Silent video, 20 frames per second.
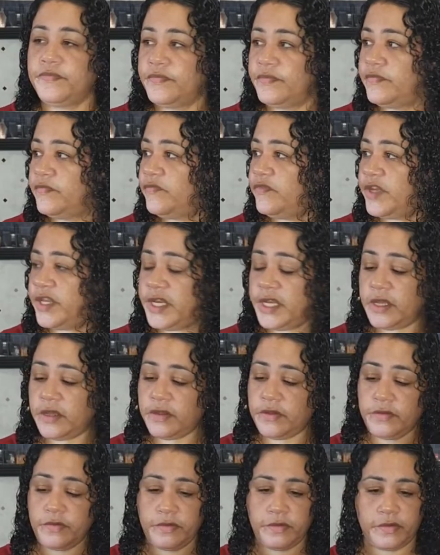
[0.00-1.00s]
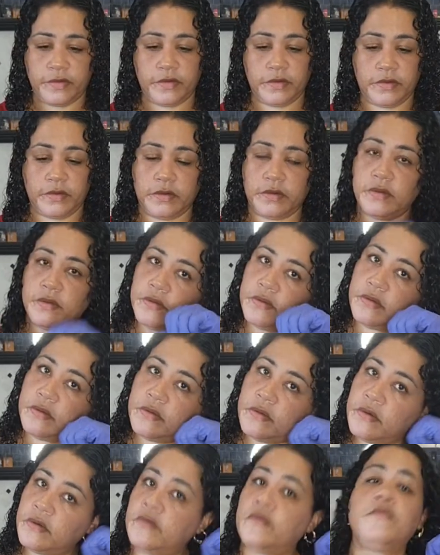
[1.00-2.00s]
videos,
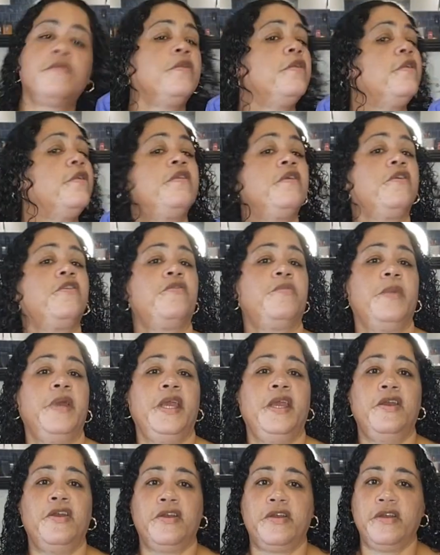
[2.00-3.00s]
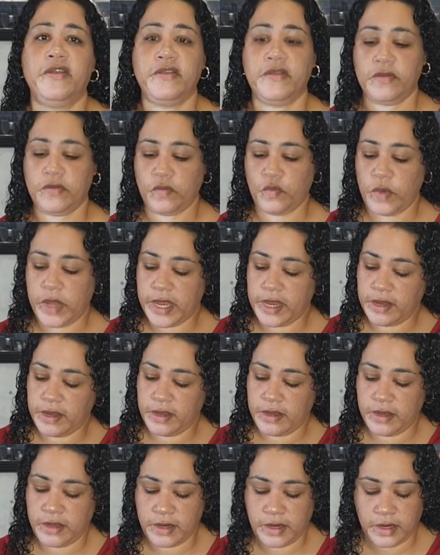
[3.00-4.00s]
I want to touch my hair because it's wet
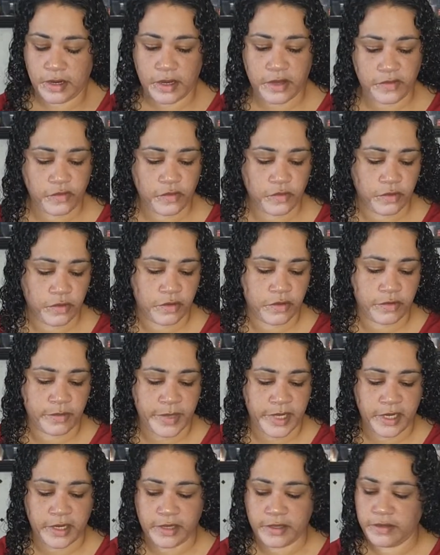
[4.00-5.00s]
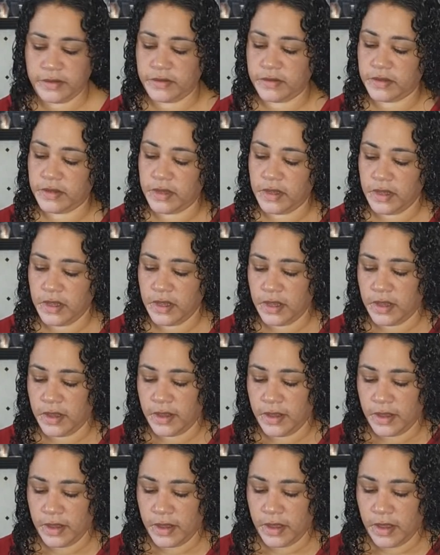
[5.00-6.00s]
and I got soil on my hands.
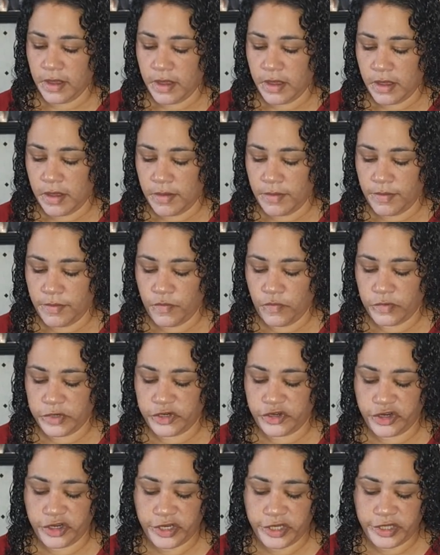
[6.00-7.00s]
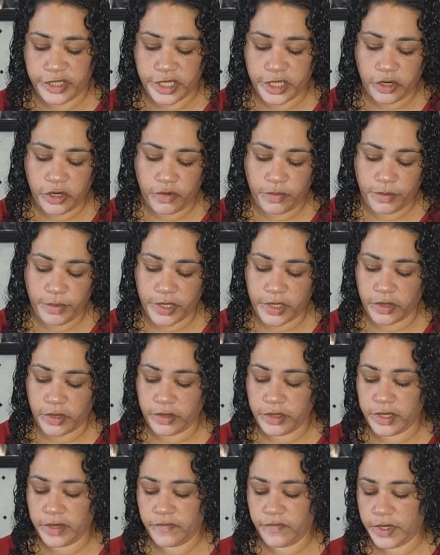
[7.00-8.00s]
When she did her
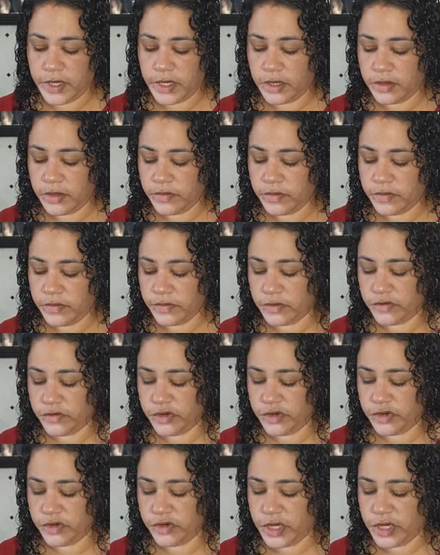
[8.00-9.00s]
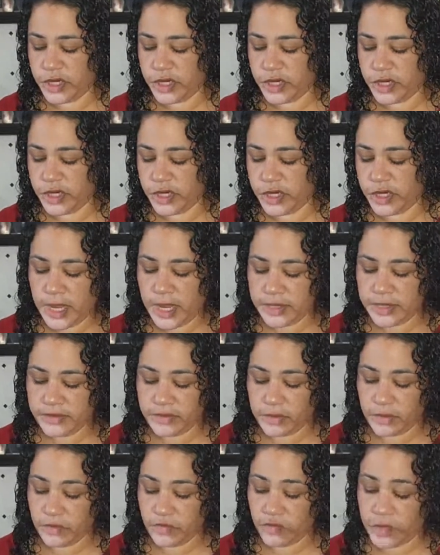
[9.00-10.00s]
begonia videos, she had
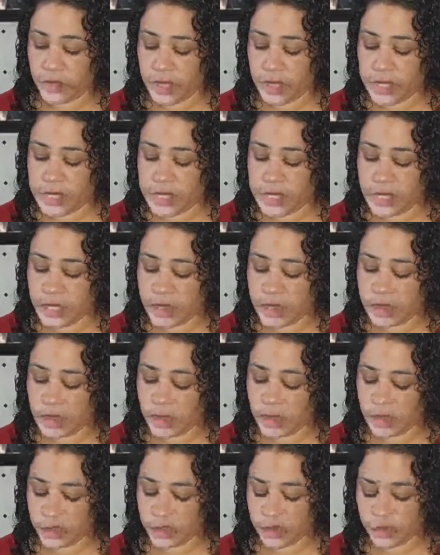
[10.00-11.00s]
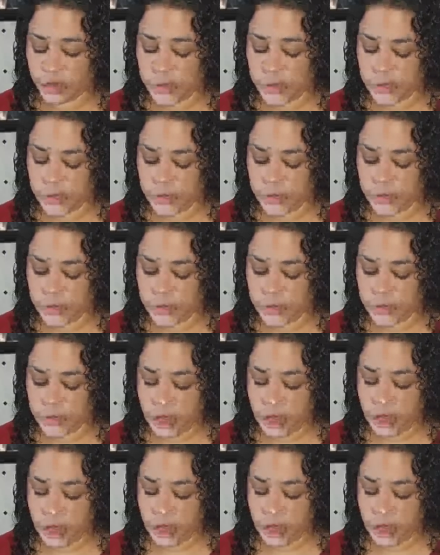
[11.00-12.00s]
really large ones,
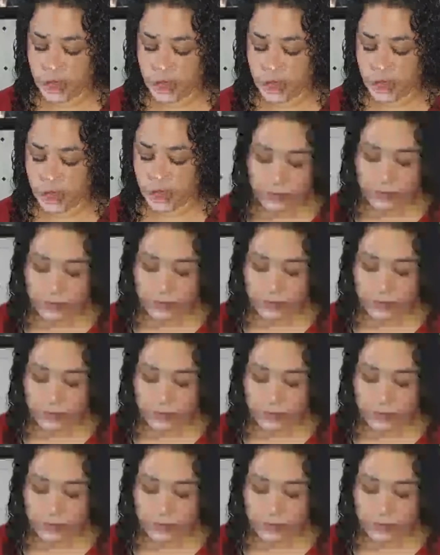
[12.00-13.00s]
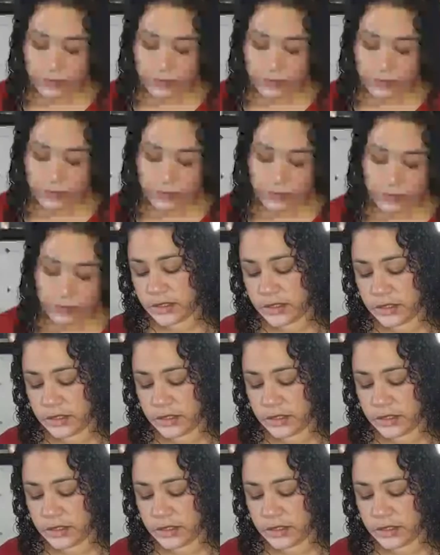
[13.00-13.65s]
like really large.